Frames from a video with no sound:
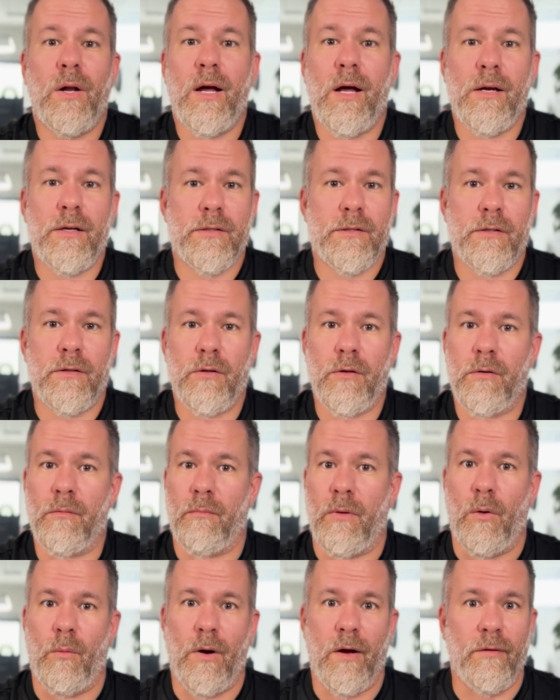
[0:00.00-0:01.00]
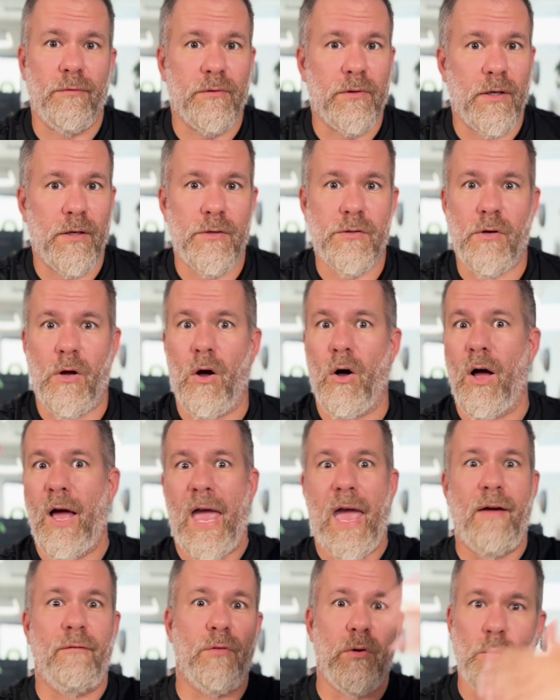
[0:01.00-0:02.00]
Honestly, though, my wife does.
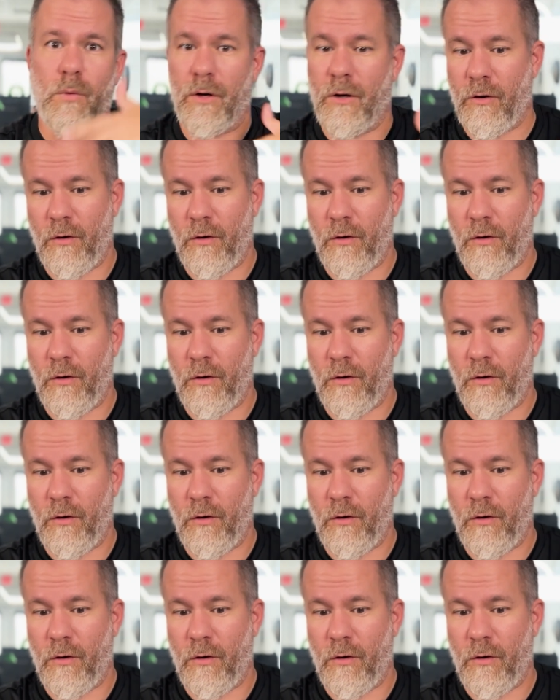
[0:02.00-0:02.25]
Everyone in